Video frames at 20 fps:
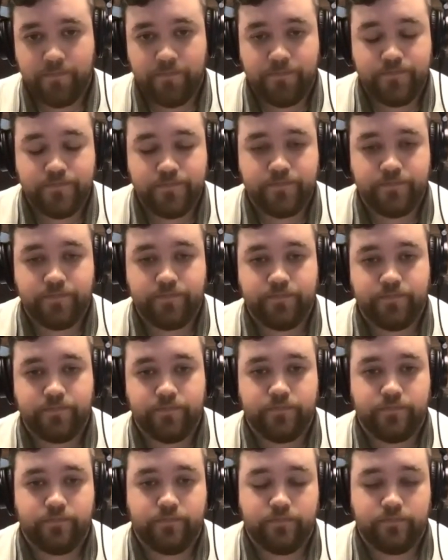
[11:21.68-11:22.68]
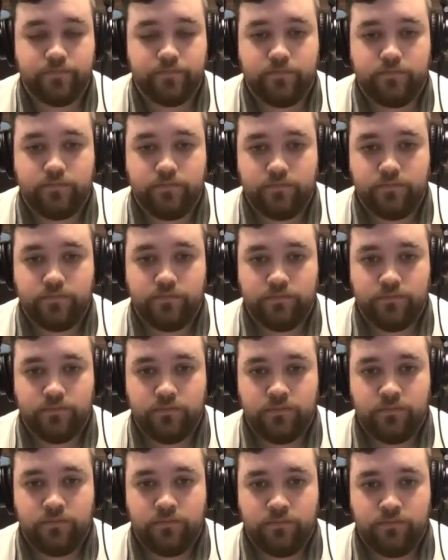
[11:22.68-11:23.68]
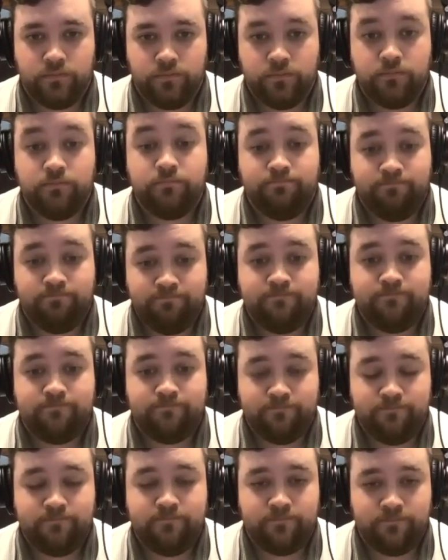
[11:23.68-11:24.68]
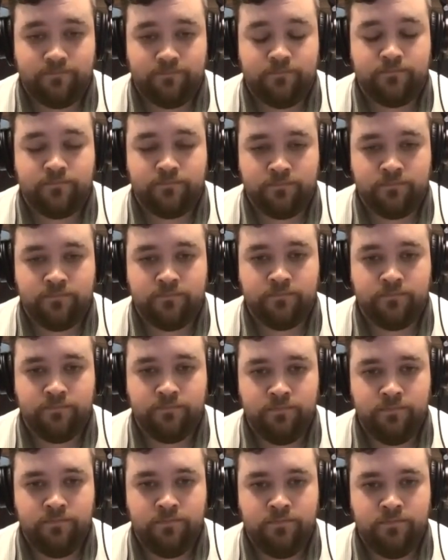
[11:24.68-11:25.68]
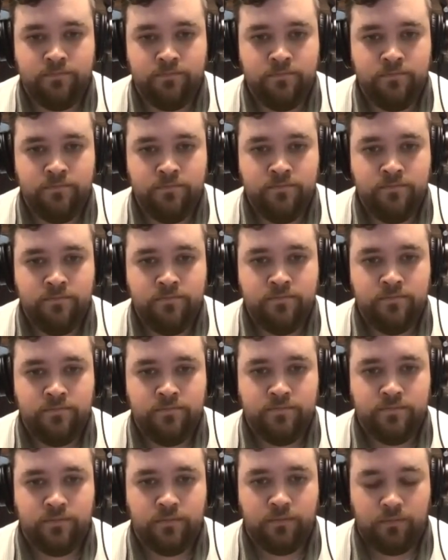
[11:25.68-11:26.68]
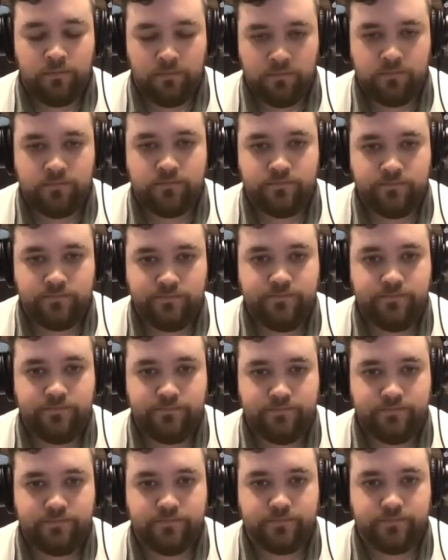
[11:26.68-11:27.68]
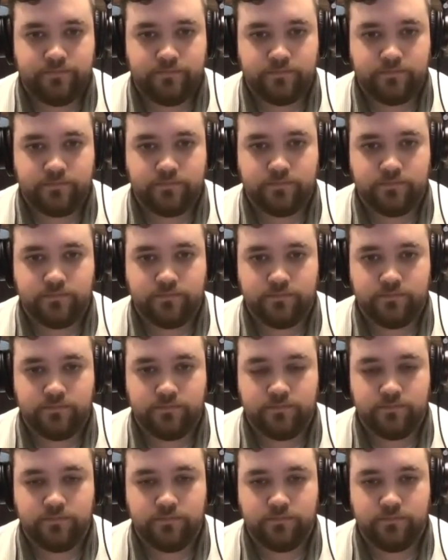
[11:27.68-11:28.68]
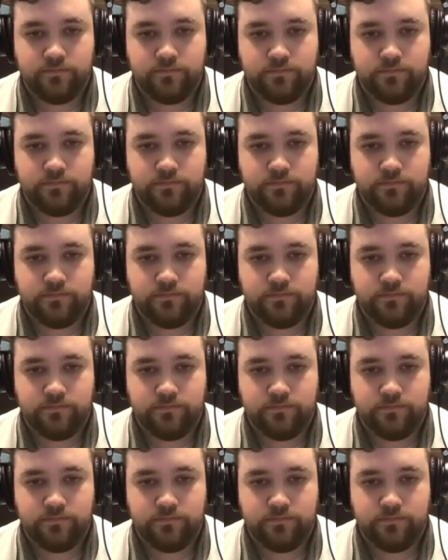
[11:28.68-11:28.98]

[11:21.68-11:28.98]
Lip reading: (silent)